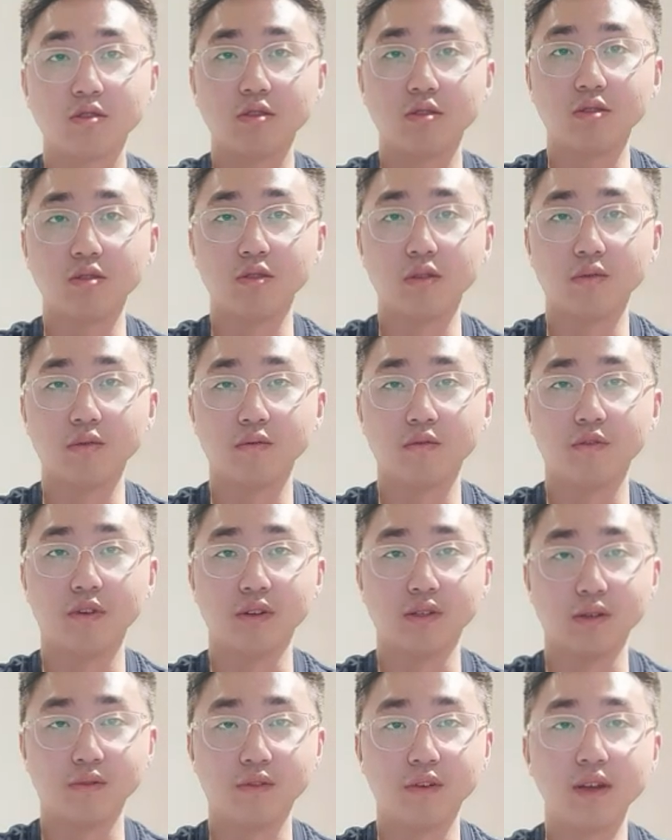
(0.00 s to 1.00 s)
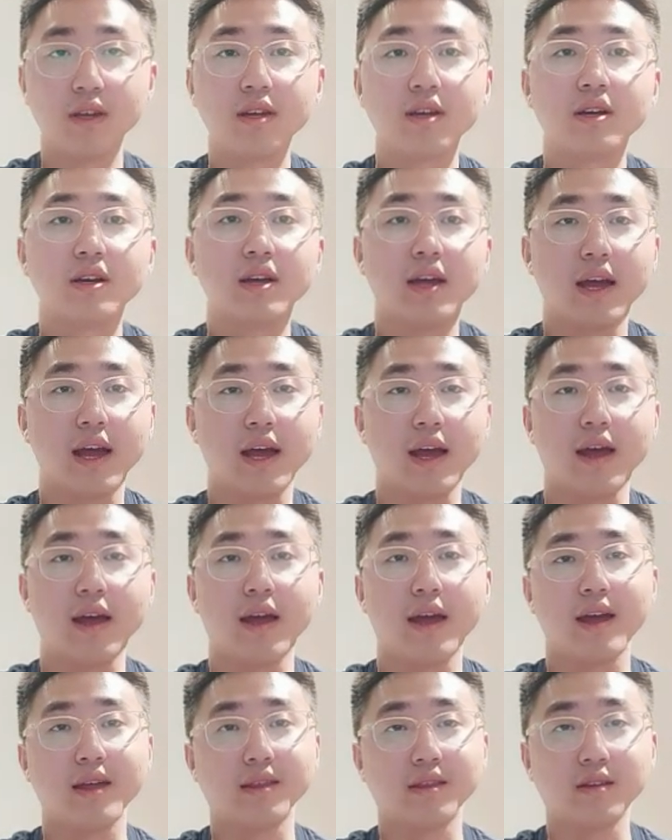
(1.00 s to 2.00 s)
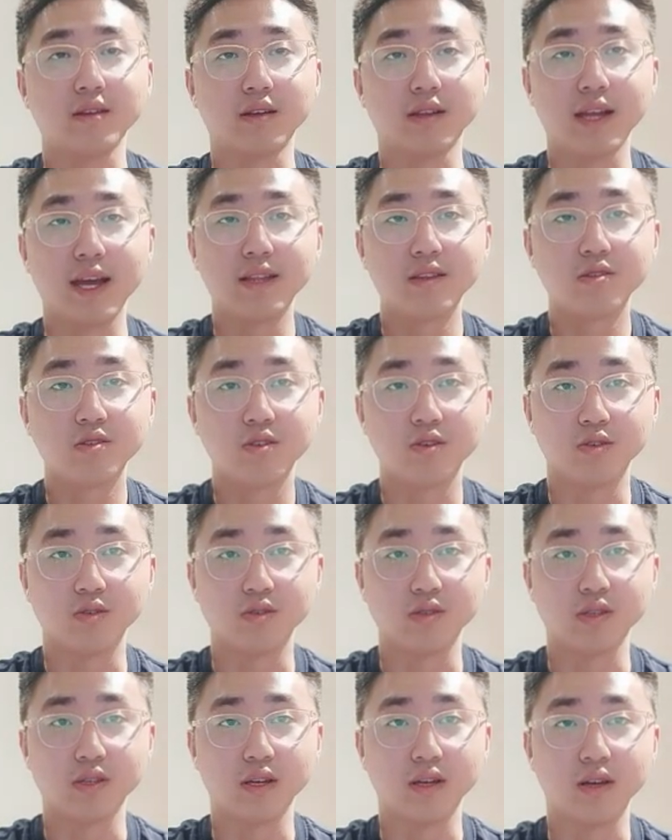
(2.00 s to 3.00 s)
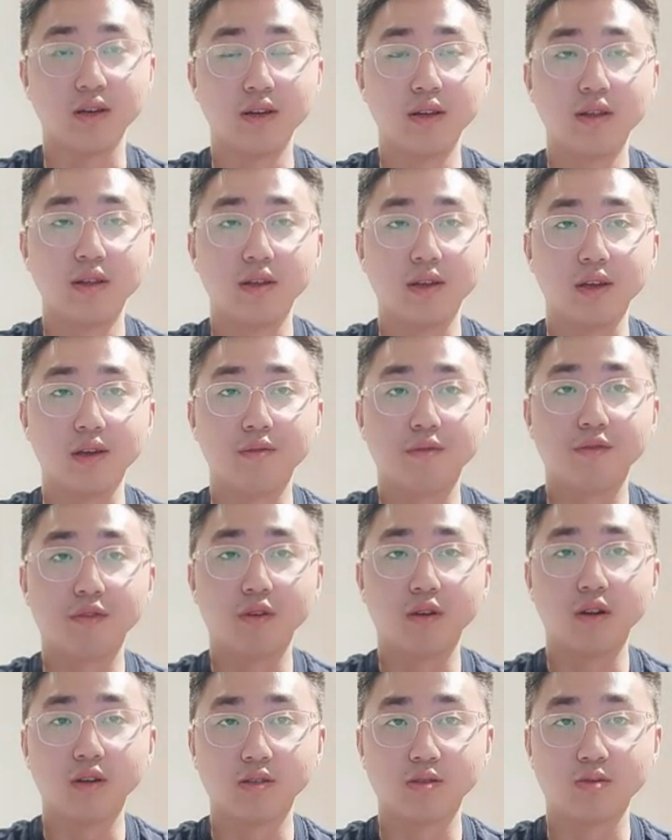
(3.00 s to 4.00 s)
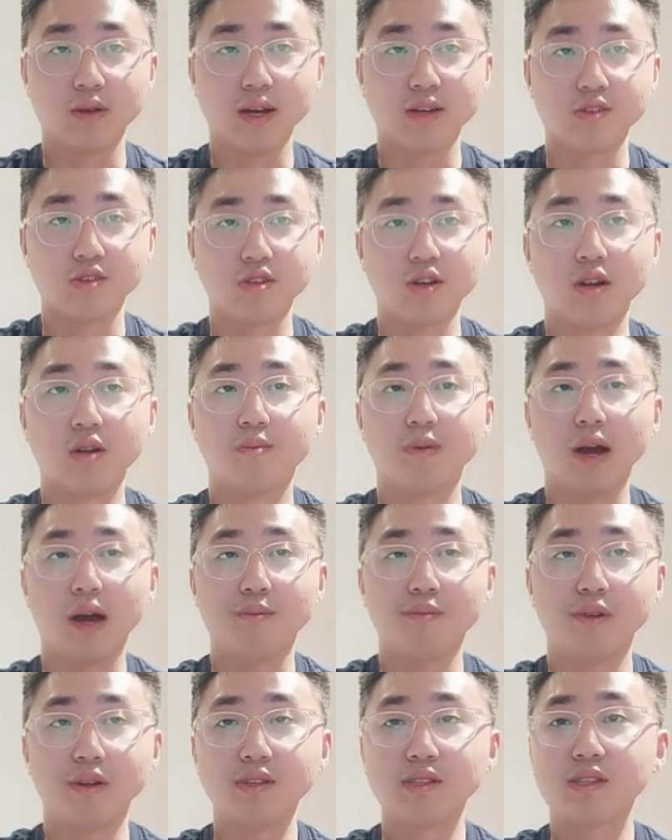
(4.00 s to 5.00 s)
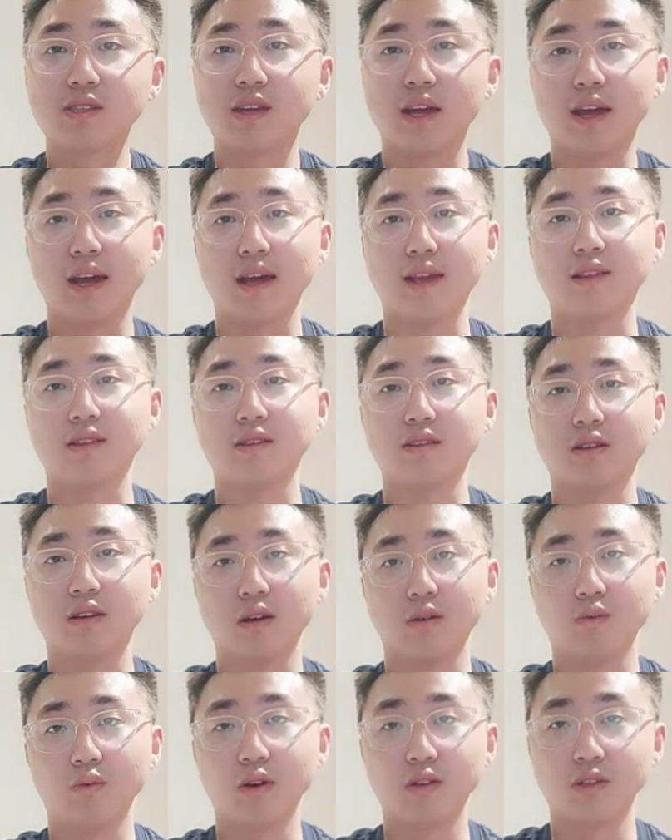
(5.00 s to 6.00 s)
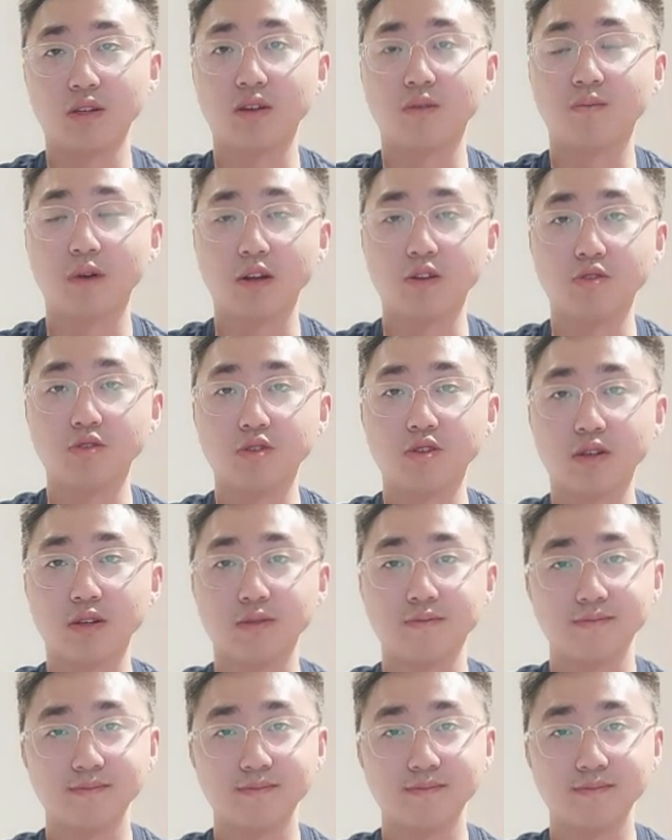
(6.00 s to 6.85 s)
to phosphate, and land use, infrastructure problems, and water pollution.